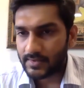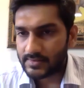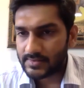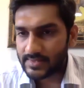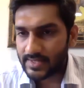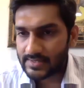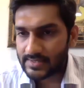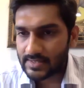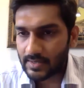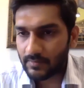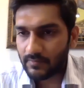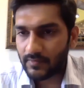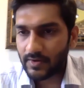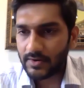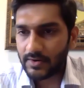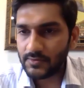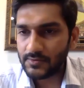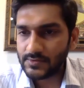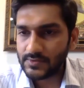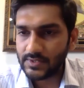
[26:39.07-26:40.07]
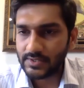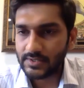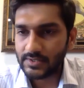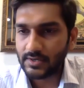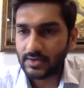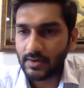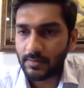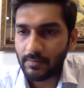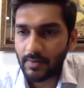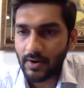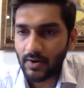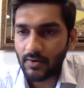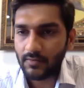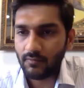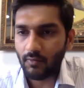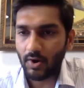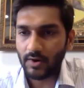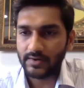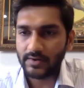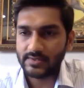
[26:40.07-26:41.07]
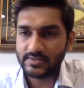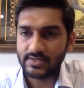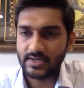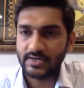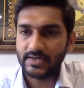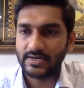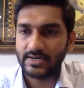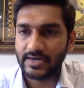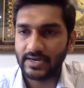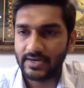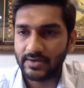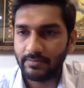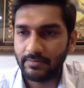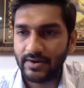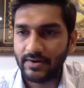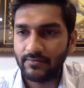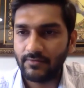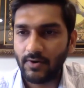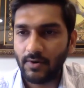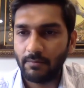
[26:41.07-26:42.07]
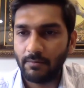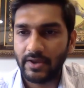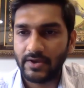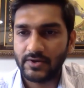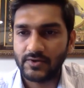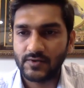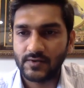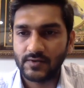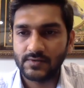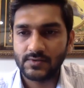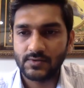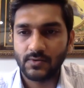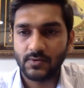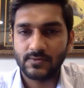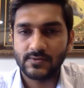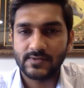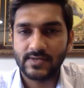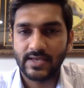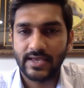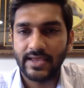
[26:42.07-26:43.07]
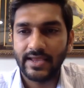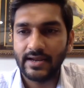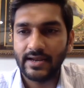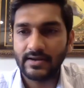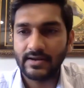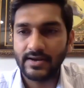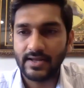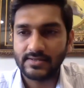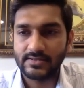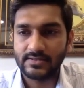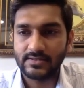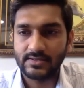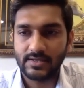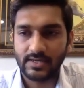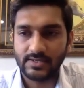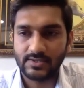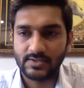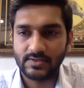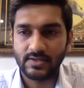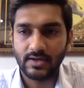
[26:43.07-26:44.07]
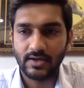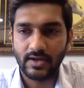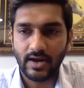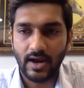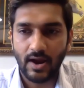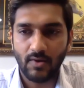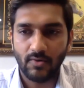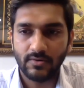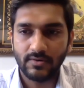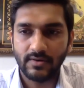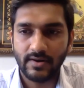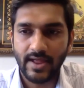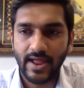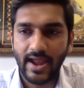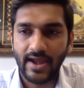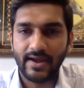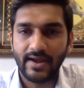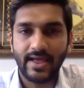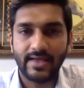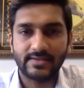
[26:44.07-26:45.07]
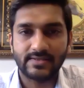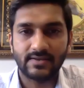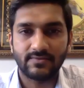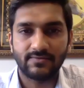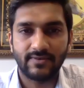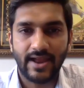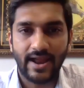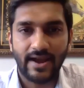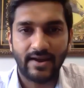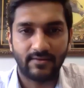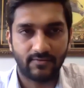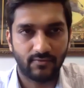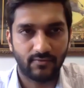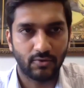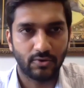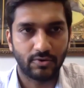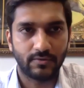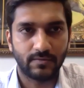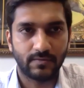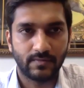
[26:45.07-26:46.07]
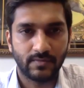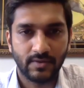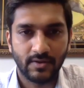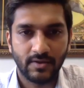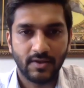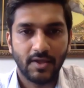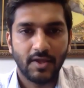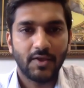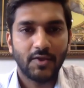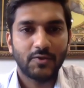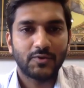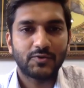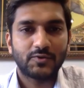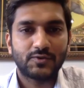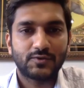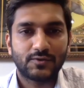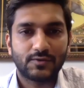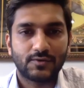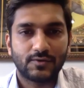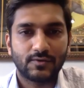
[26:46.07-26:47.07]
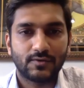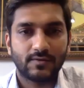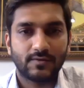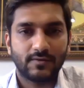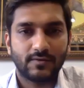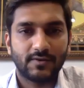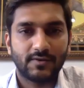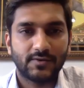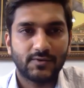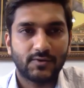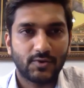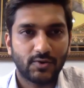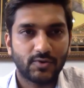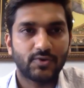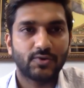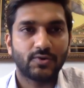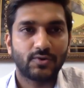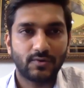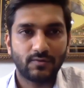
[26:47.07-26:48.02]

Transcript: there's someone who's written about what is the treatment for patients whose heel doesn't touch the ground and has a flat foot. So you'd